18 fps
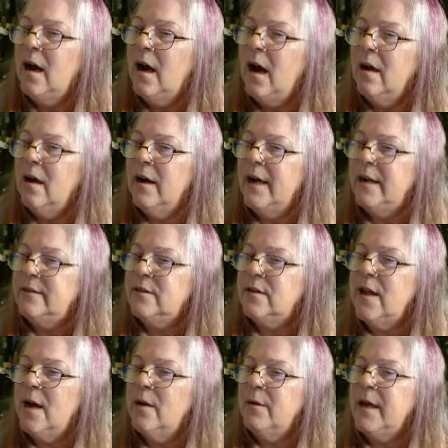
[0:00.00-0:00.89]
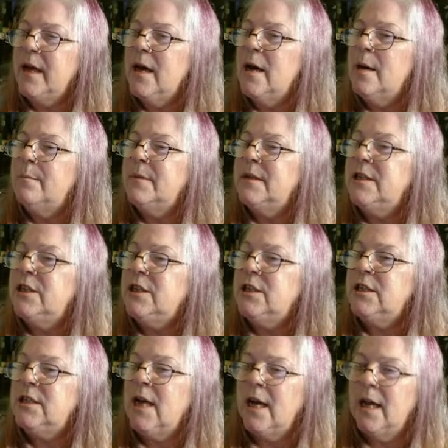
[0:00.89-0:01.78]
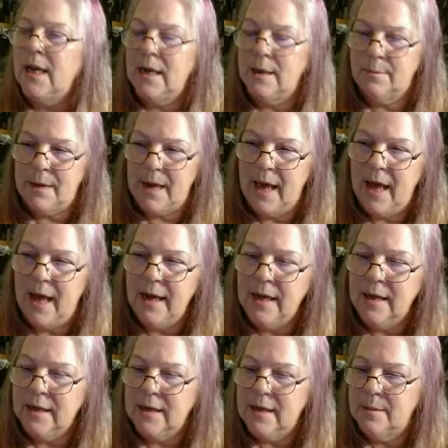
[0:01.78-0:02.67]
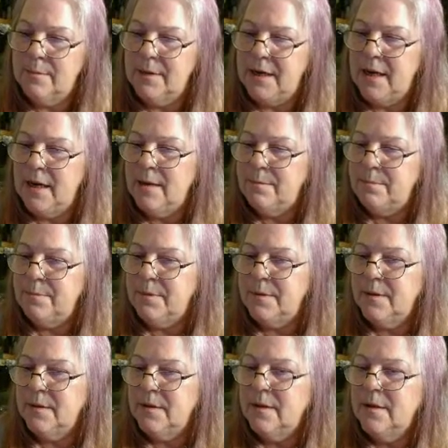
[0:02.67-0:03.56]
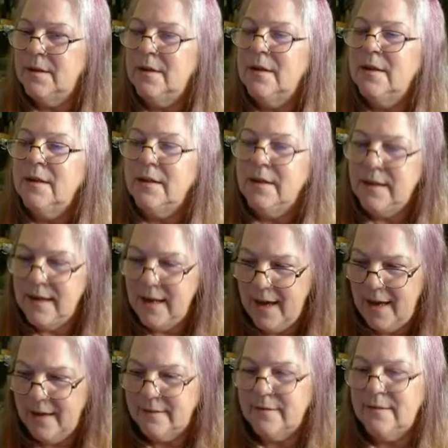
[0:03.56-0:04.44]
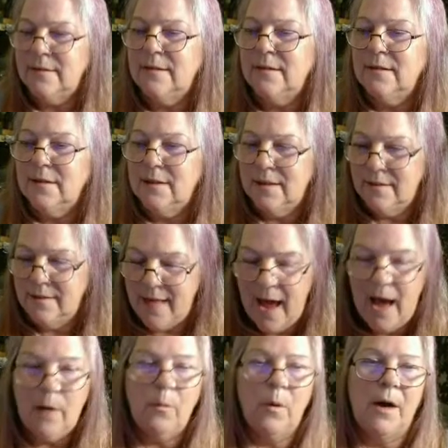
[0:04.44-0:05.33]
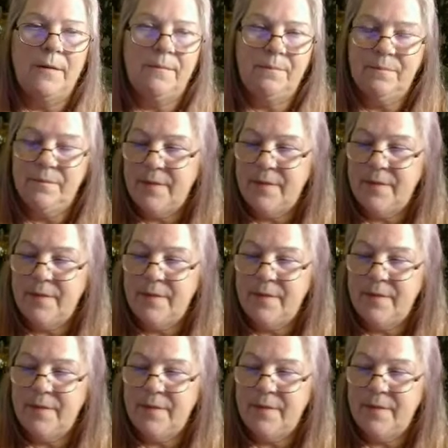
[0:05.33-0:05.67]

twice on another people's houses again. All right, so now we got Michelle LeBlanc coming up.